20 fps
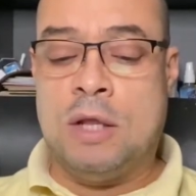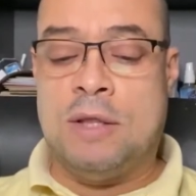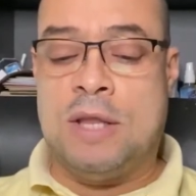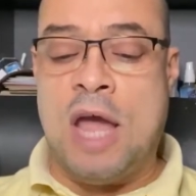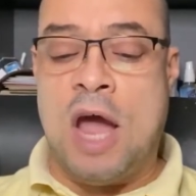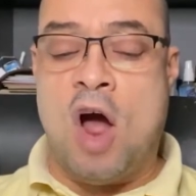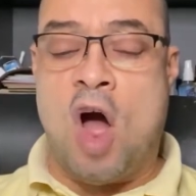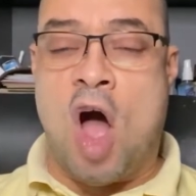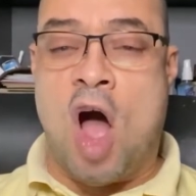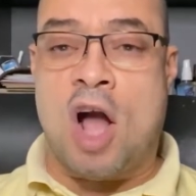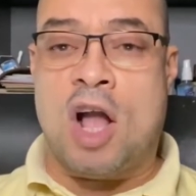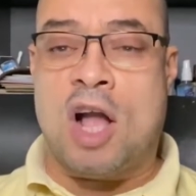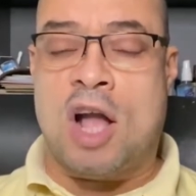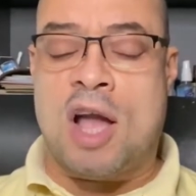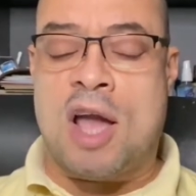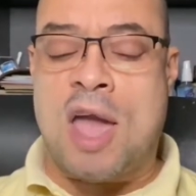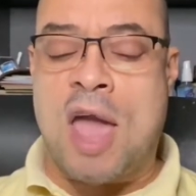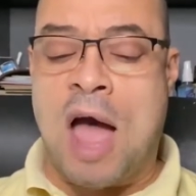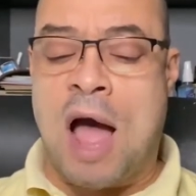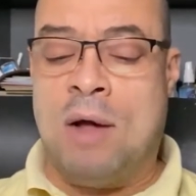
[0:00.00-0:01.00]
There are
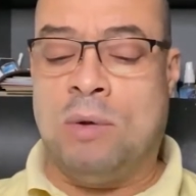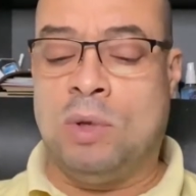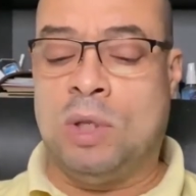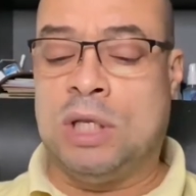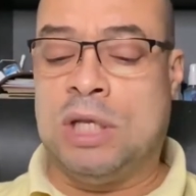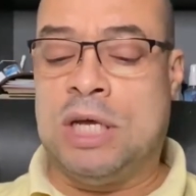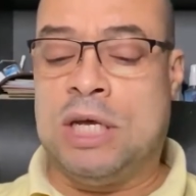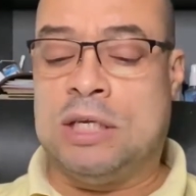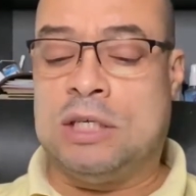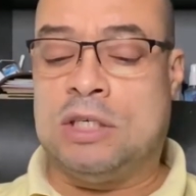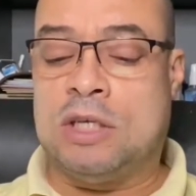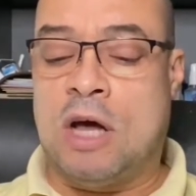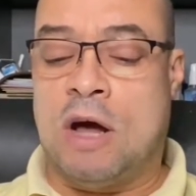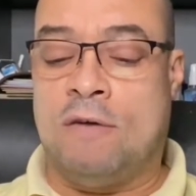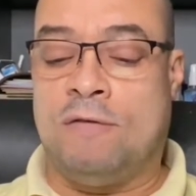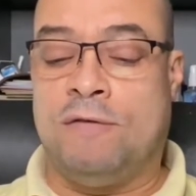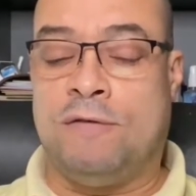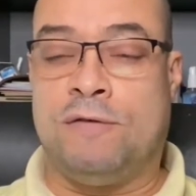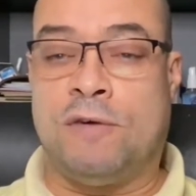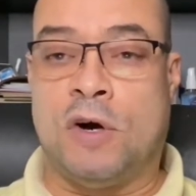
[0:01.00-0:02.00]
countless
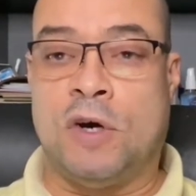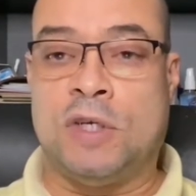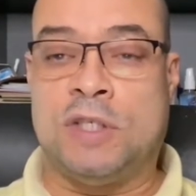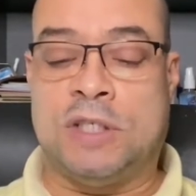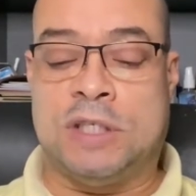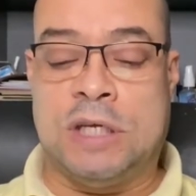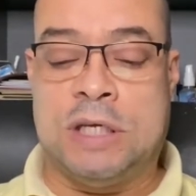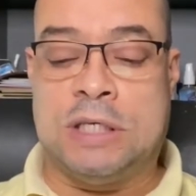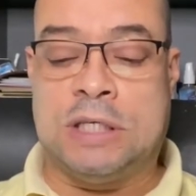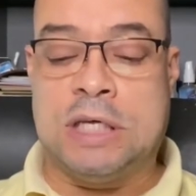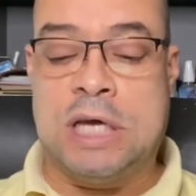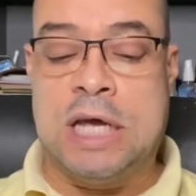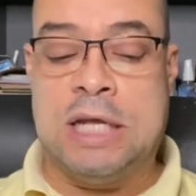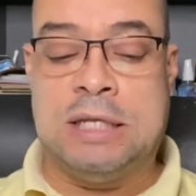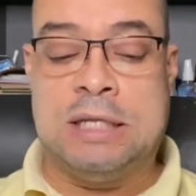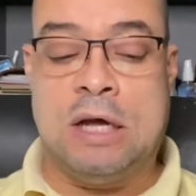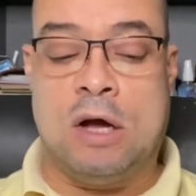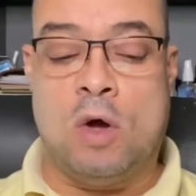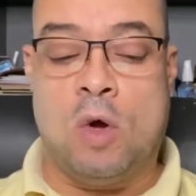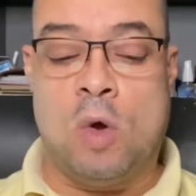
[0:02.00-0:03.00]
of verses
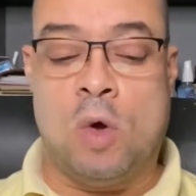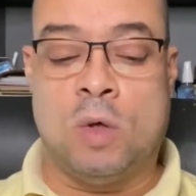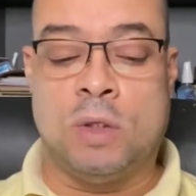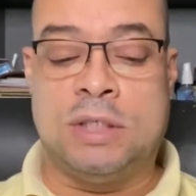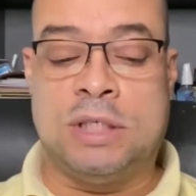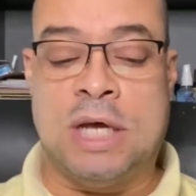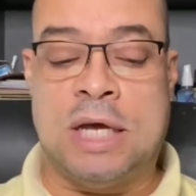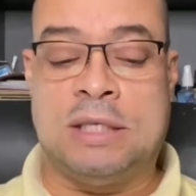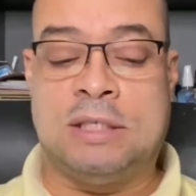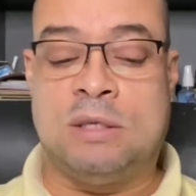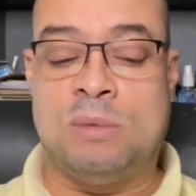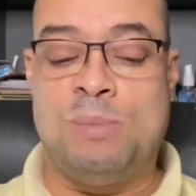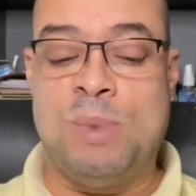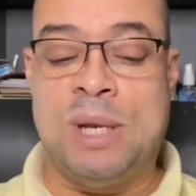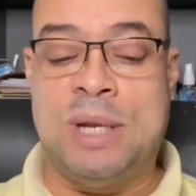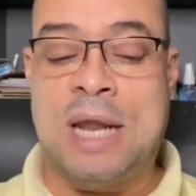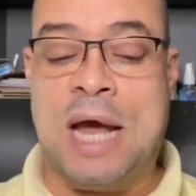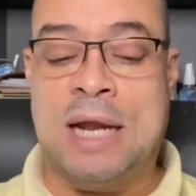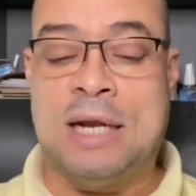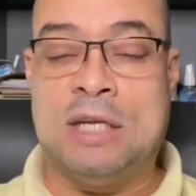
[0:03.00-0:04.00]
in the Old
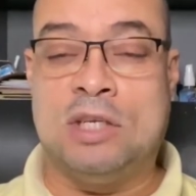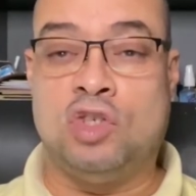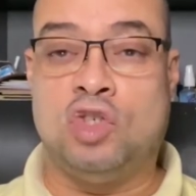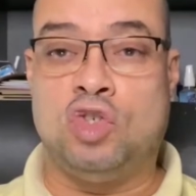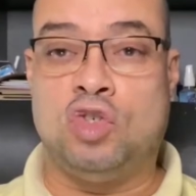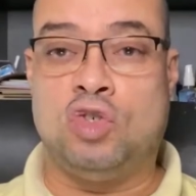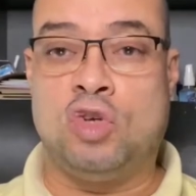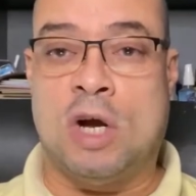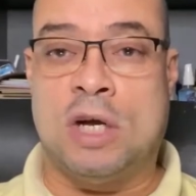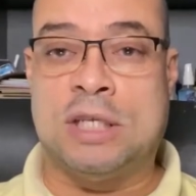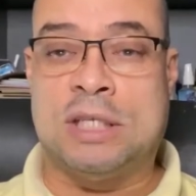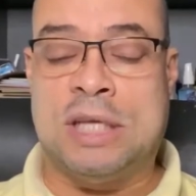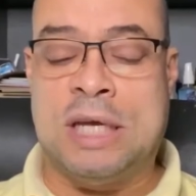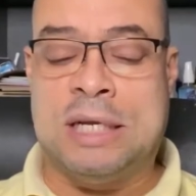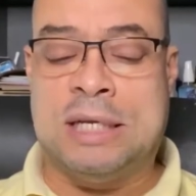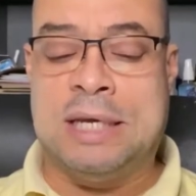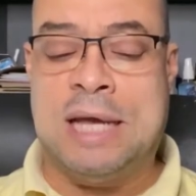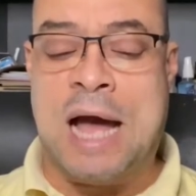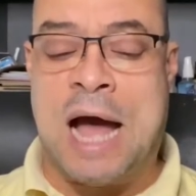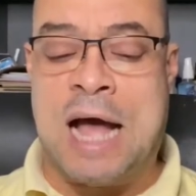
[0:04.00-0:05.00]
Testament that
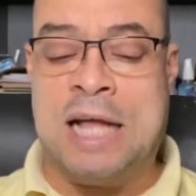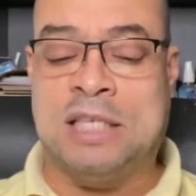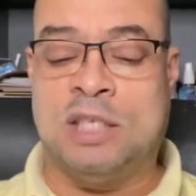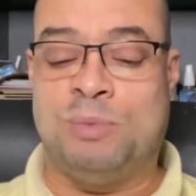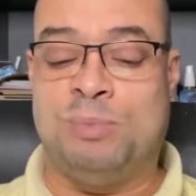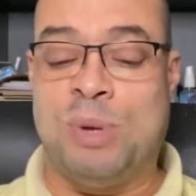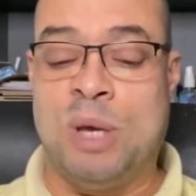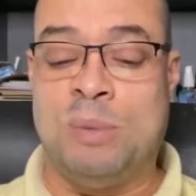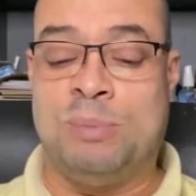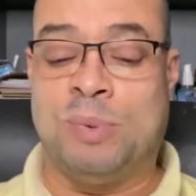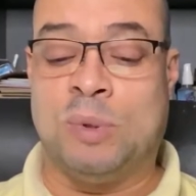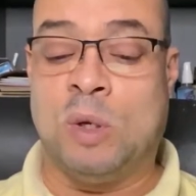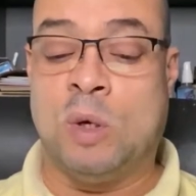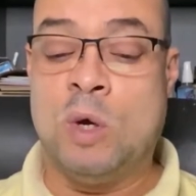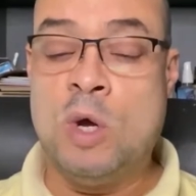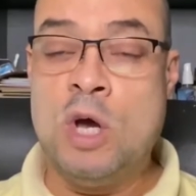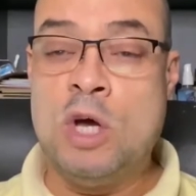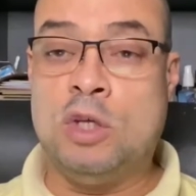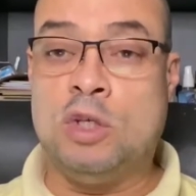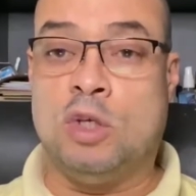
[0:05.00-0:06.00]
instructed God's
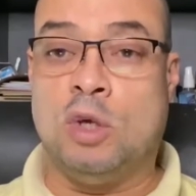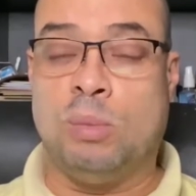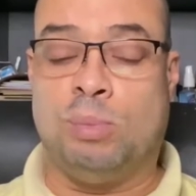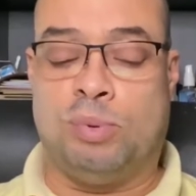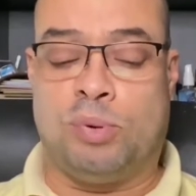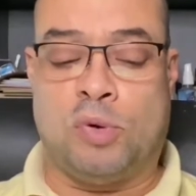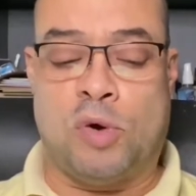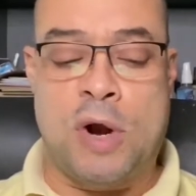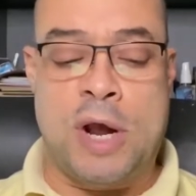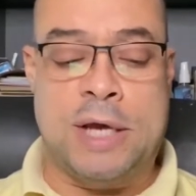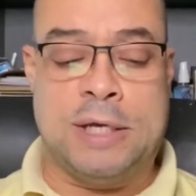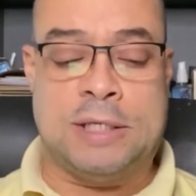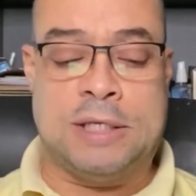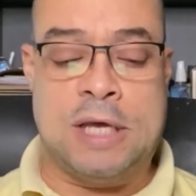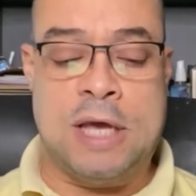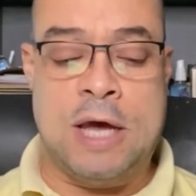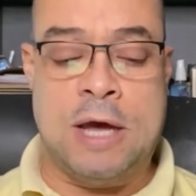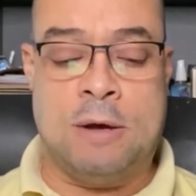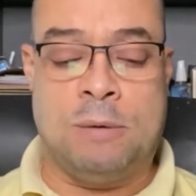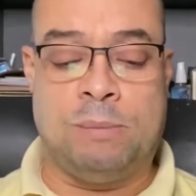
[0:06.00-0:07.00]
people to praise
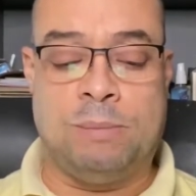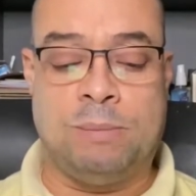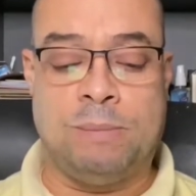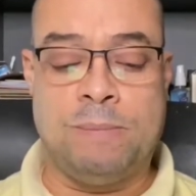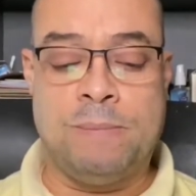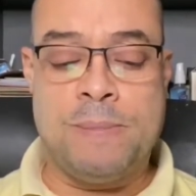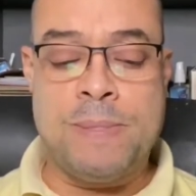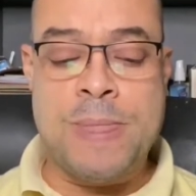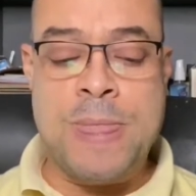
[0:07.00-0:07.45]
him.